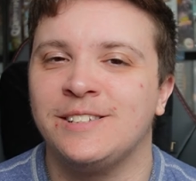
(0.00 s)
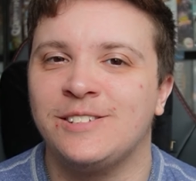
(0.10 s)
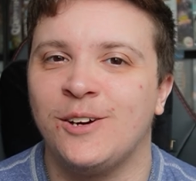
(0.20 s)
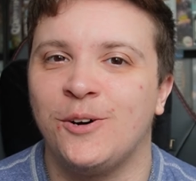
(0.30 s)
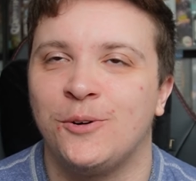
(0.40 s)

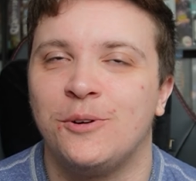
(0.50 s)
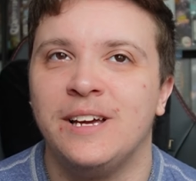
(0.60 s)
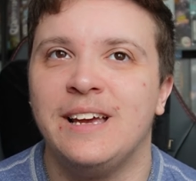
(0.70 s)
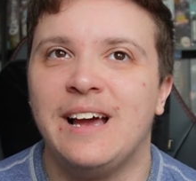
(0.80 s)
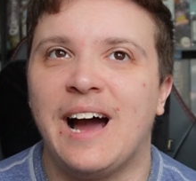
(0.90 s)
So
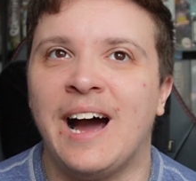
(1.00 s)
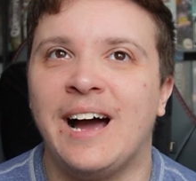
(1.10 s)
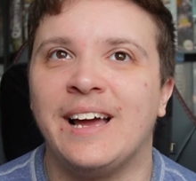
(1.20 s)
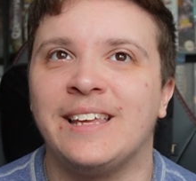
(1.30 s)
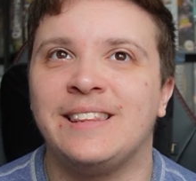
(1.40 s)

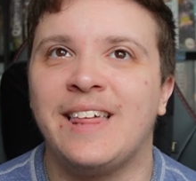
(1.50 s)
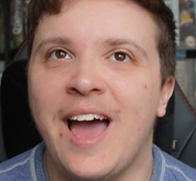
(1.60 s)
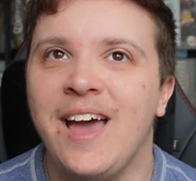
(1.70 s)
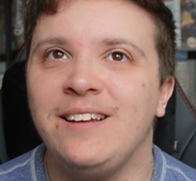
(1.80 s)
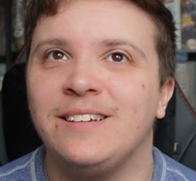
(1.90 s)

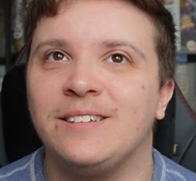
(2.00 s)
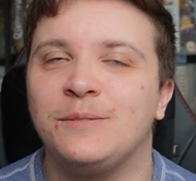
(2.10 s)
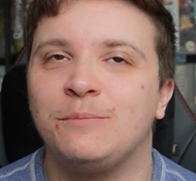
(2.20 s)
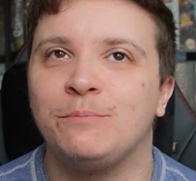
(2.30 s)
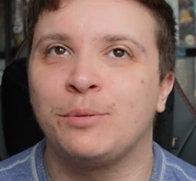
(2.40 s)
that
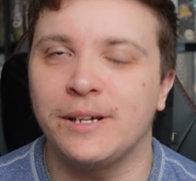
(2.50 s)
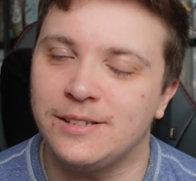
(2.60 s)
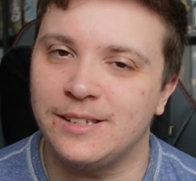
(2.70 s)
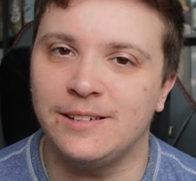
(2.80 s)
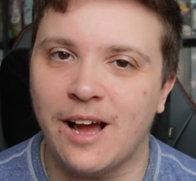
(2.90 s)

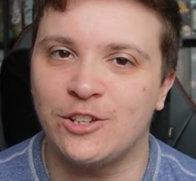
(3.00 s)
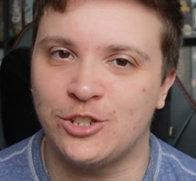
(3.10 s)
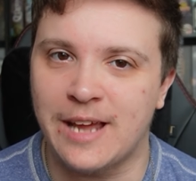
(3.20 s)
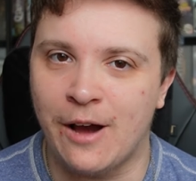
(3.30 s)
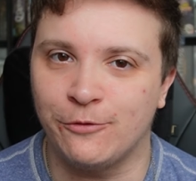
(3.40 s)
brings it a
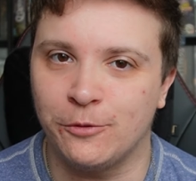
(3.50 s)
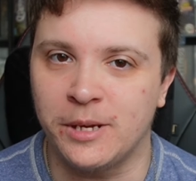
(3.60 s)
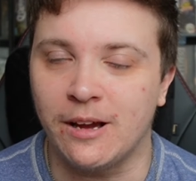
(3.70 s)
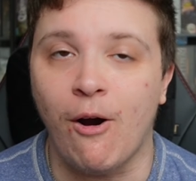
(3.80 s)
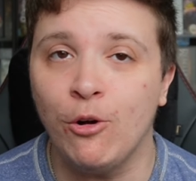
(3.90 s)
notch down for
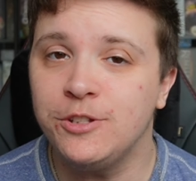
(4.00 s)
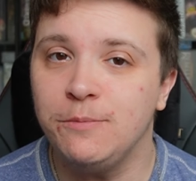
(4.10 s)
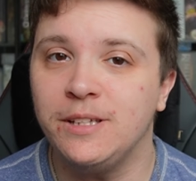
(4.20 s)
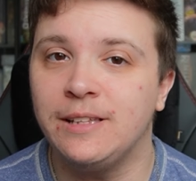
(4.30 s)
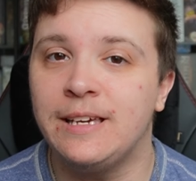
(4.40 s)
me.
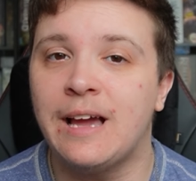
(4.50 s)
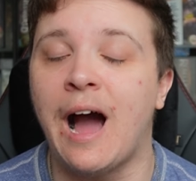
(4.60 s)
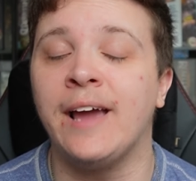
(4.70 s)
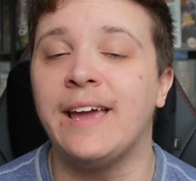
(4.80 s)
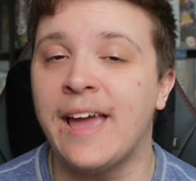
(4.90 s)
Ultimately,
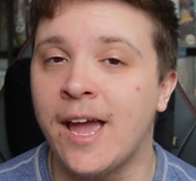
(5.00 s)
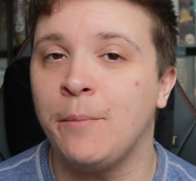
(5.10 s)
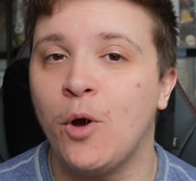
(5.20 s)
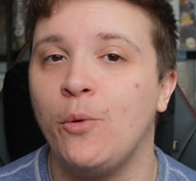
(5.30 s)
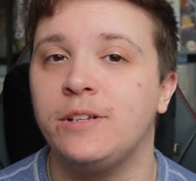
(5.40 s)
I
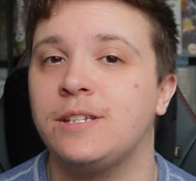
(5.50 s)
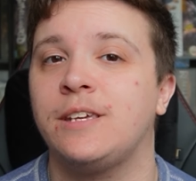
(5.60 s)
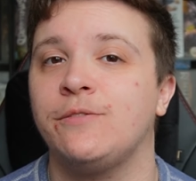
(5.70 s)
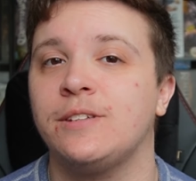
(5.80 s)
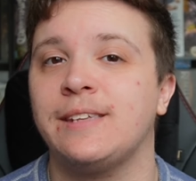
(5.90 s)
am going to
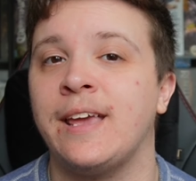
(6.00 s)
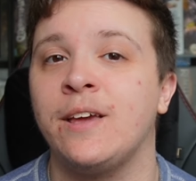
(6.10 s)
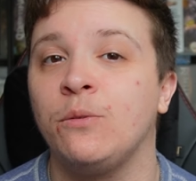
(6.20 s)
give this a